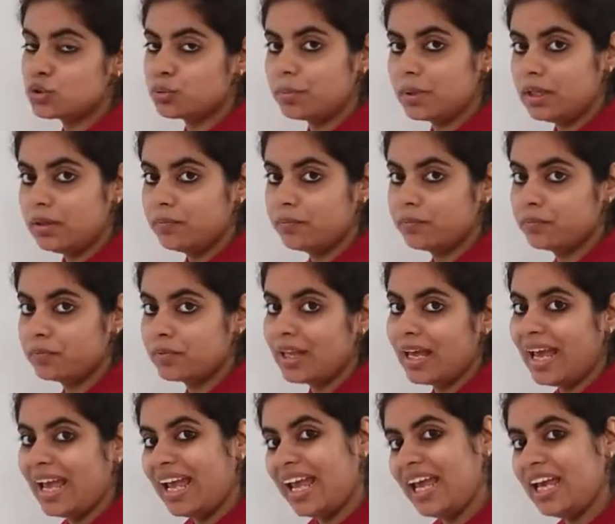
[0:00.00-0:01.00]
to me
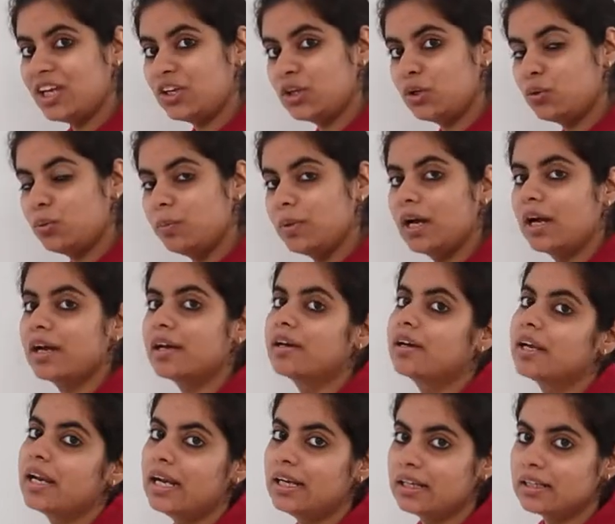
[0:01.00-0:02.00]
AQ
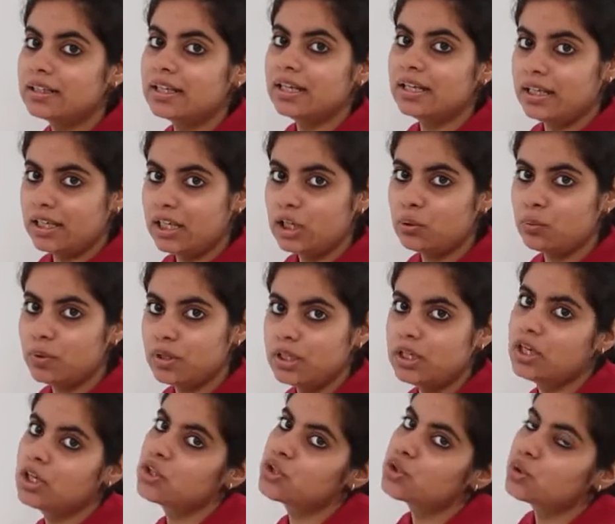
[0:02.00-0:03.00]
greater than
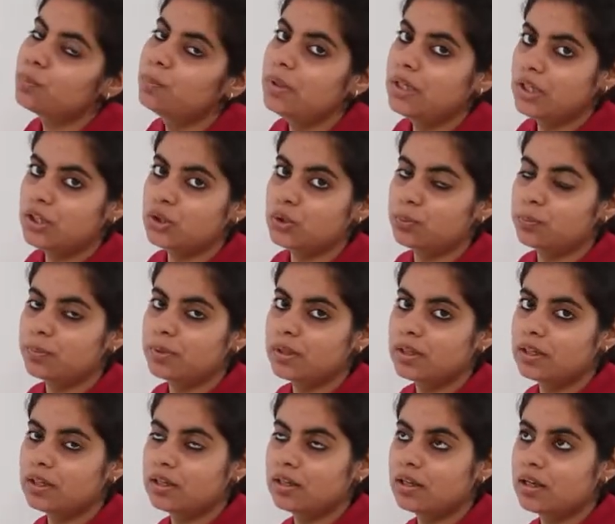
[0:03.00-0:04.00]
equal to B cube.
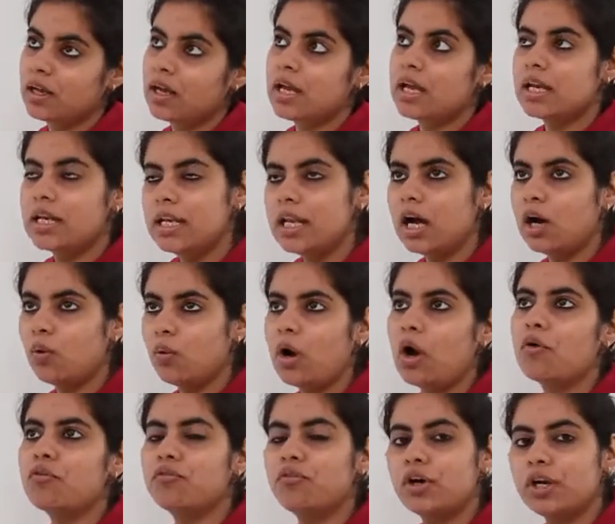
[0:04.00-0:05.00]
Now
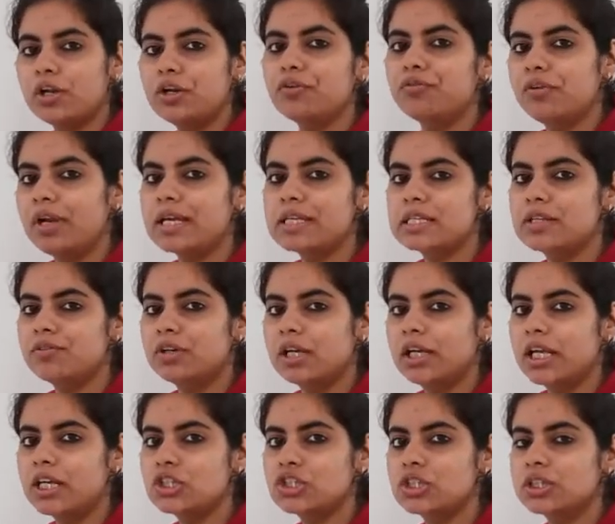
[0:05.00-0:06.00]
for a reflexive
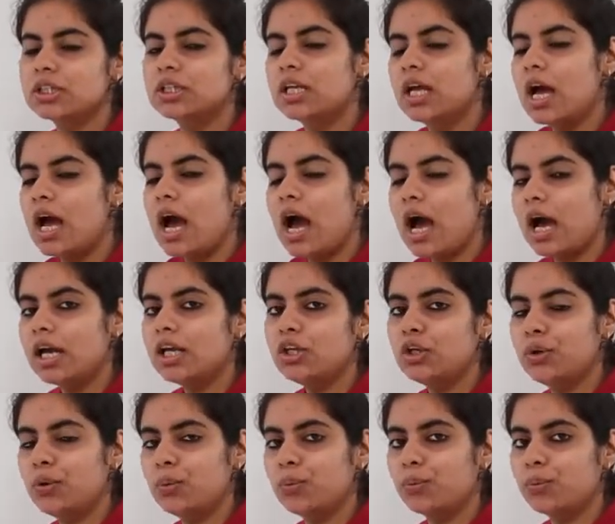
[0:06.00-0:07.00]
relation, I
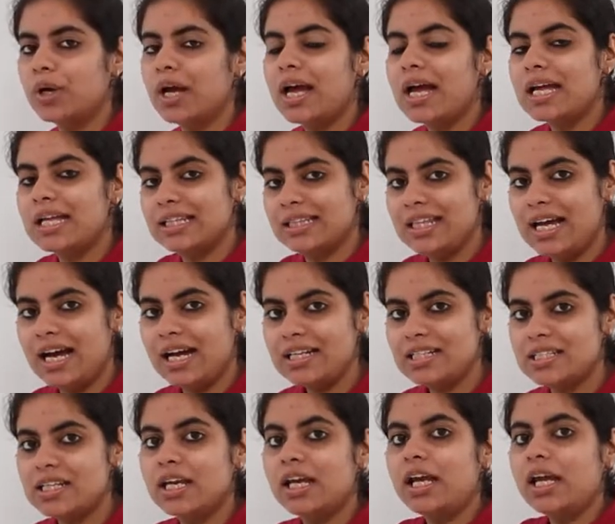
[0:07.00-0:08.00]
know
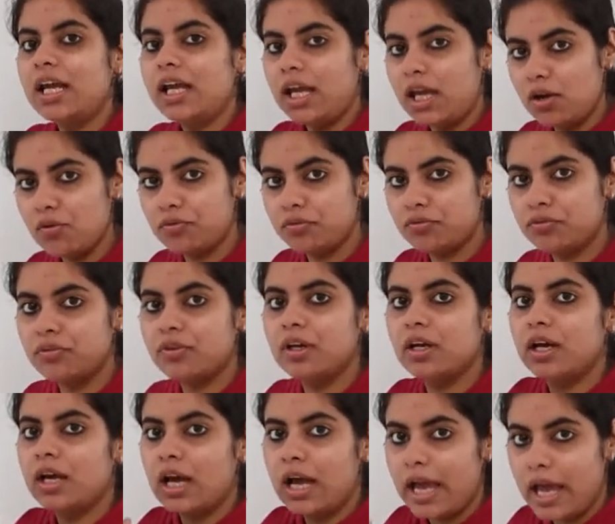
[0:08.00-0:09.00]
that if
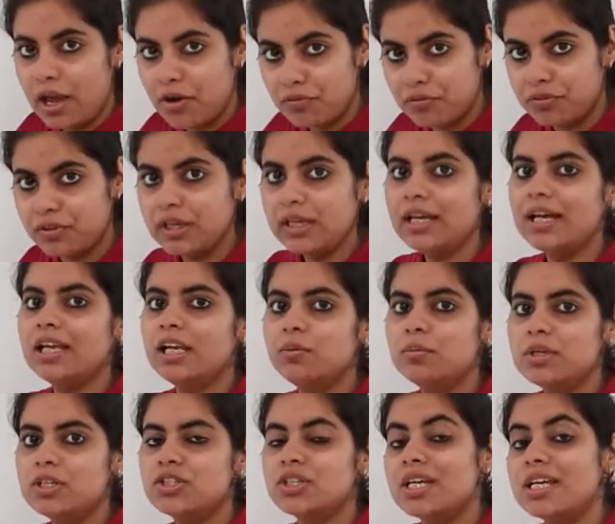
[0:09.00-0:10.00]
every
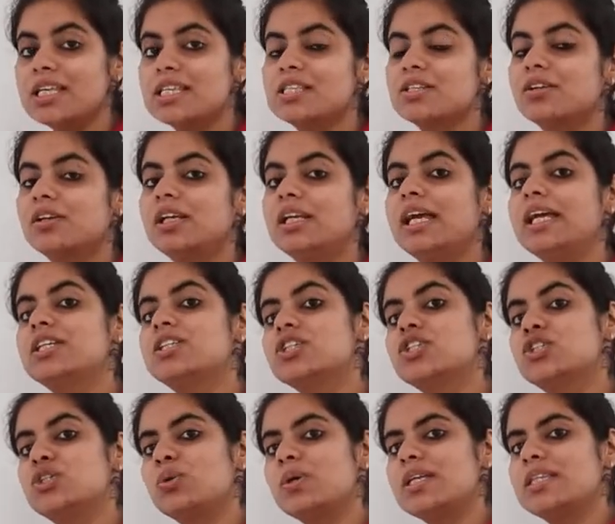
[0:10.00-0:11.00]
element is
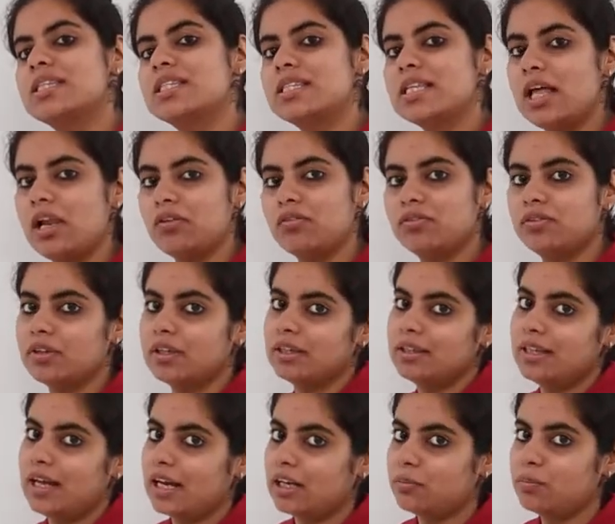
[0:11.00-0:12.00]
related to itself,
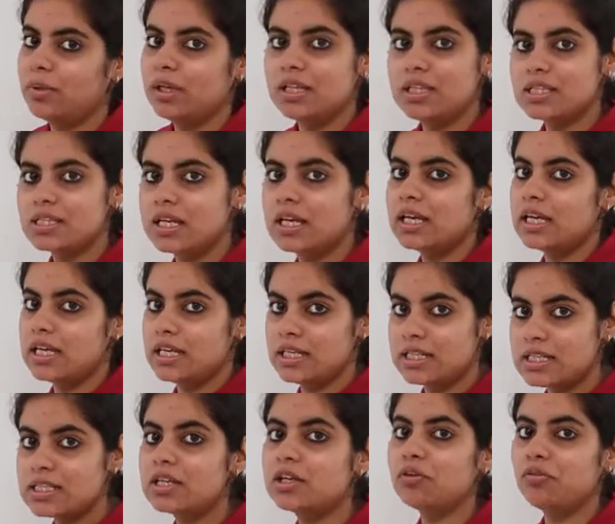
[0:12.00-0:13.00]
that means it
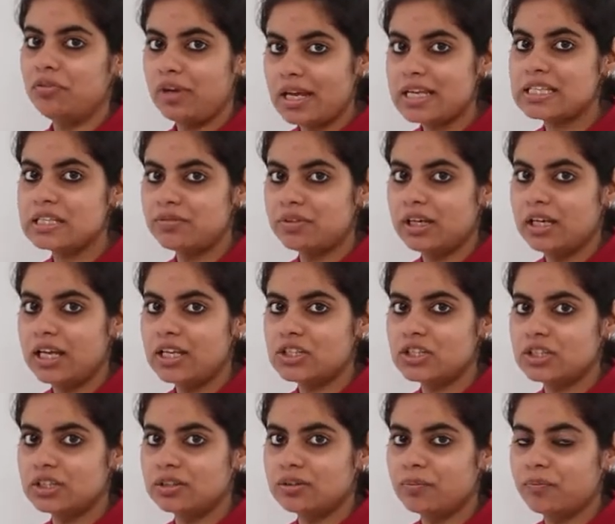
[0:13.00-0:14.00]
is a reflexive
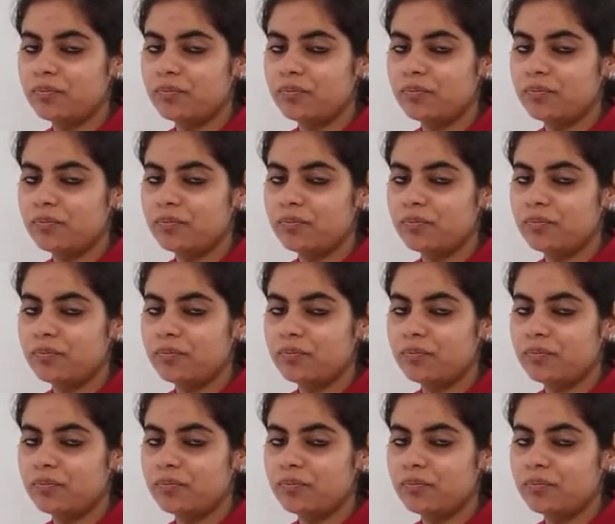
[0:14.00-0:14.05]
relation.